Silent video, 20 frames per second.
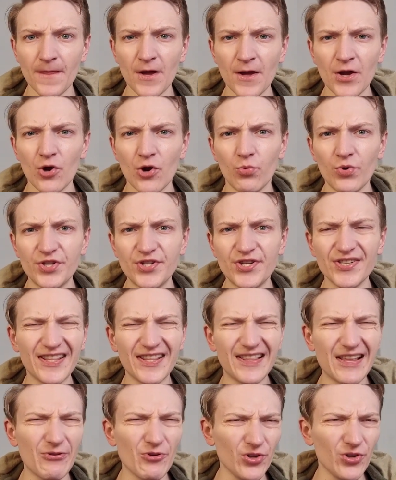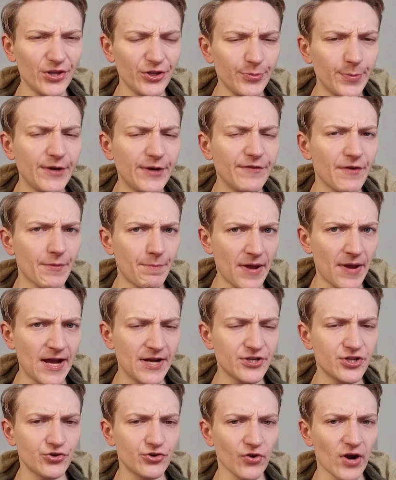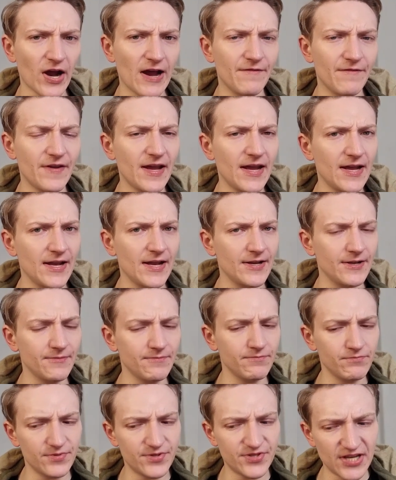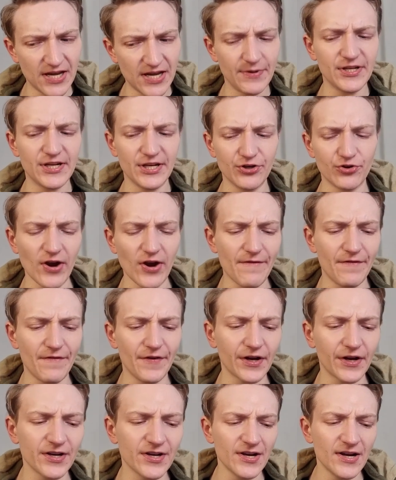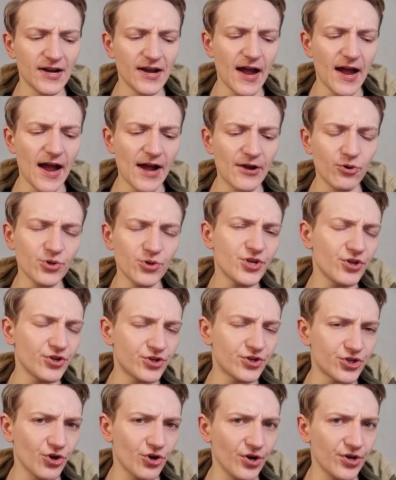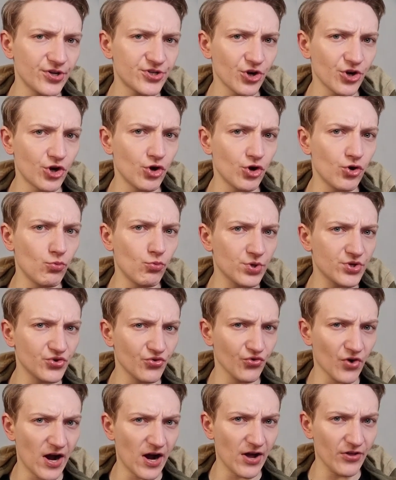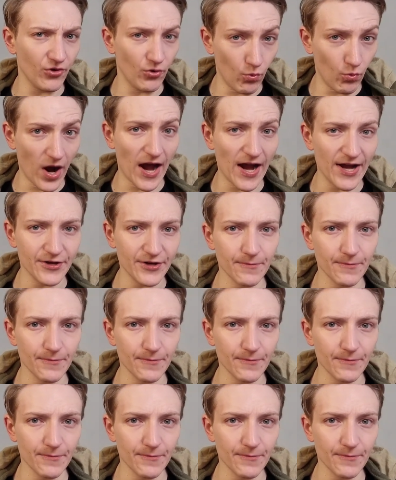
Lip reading: which is that they were a little bit of a pain to drive in CBD traffic, and also the turning circle was rather wide.